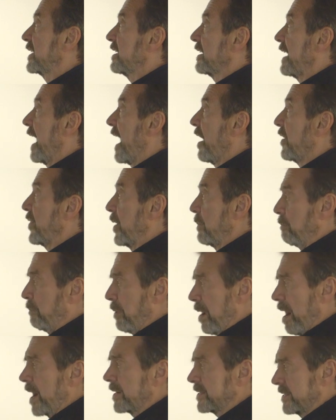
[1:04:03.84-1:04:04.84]
to how the
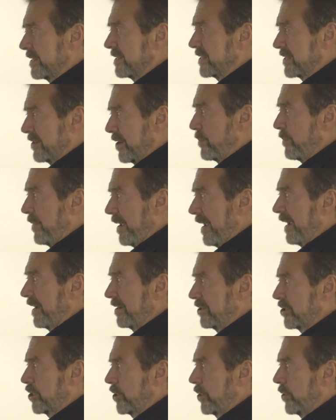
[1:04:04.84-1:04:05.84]
boxes are
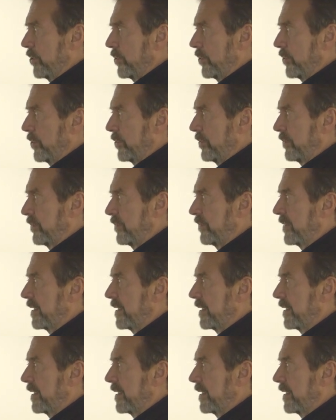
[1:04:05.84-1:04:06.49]
made, too